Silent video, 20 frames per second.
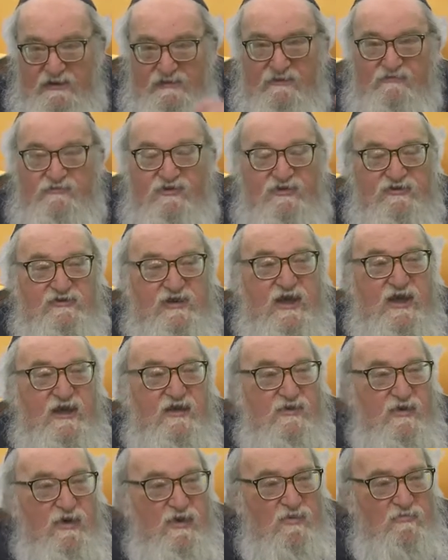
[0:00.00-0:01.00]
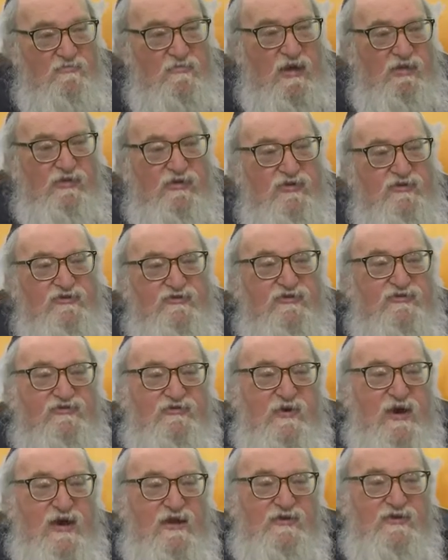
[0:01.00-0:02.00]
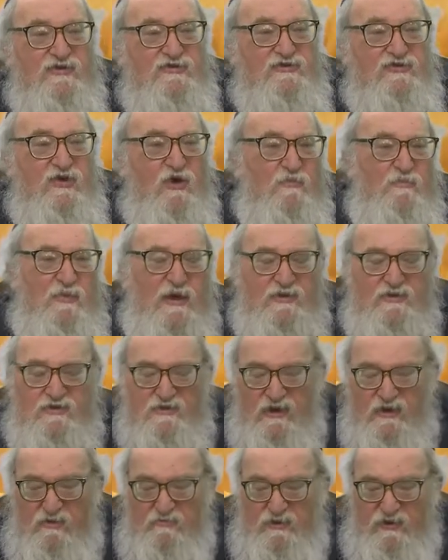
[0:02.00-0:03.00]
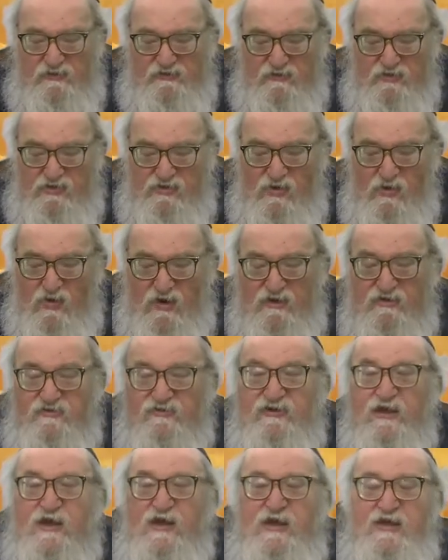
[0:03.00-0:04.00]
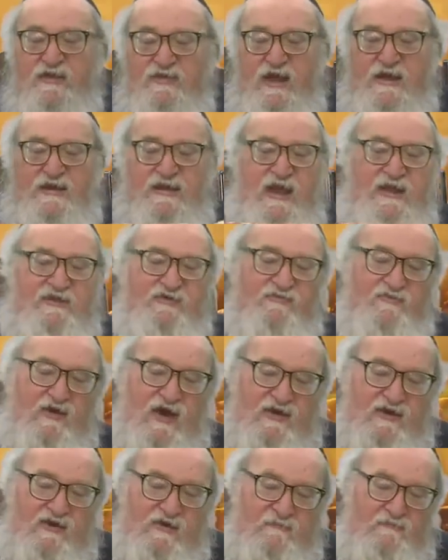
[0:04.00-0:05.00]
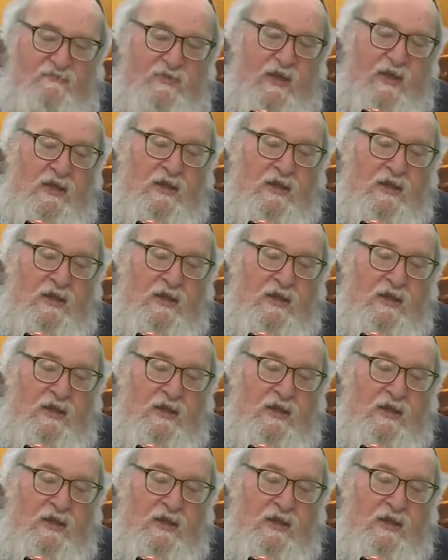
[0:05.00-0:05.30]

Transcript: as if to say, Malchus Yisrael is no better than a bunch of thorns that catch fire.